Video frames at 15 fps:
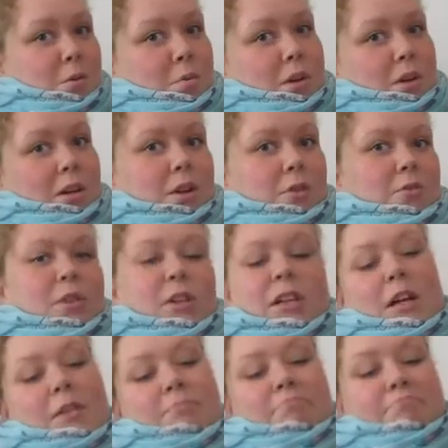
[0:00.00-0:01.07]
100
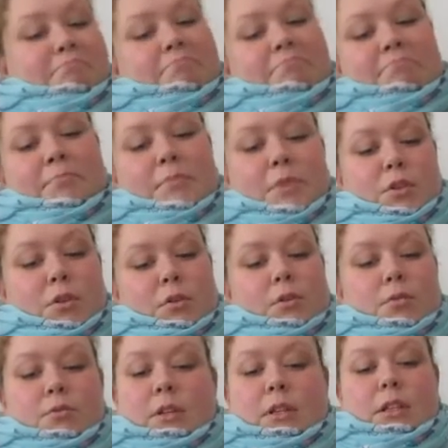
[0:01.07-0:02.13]
yen, so
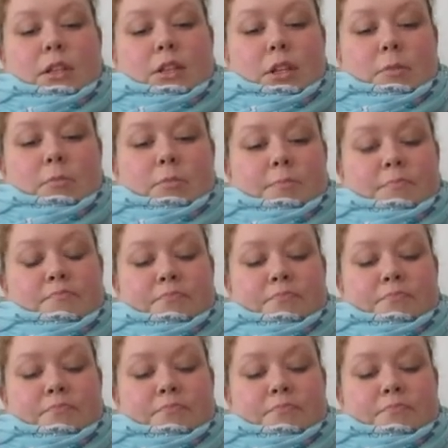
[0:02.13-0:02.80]
it's really cheap.